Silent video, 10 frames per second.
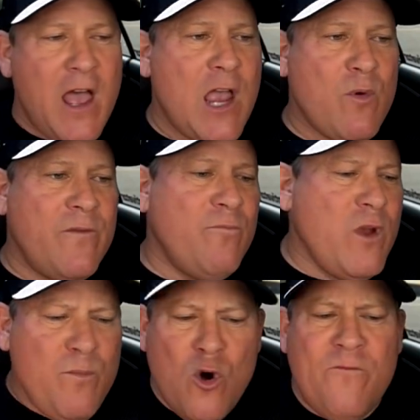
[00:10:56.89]
I
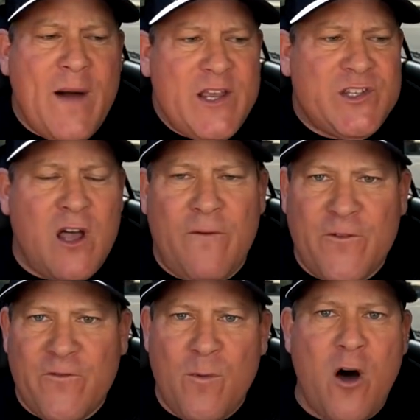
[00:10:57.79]
remove myself
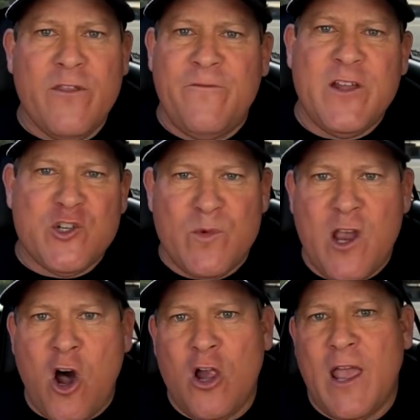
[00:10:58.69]
from all the
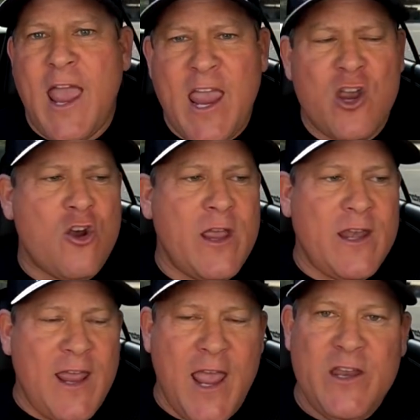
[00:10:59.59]
vitriol, anger,
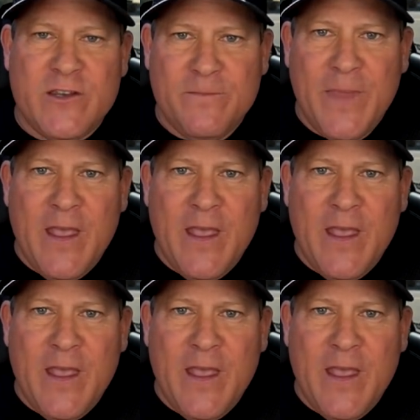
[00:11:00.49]
and hate.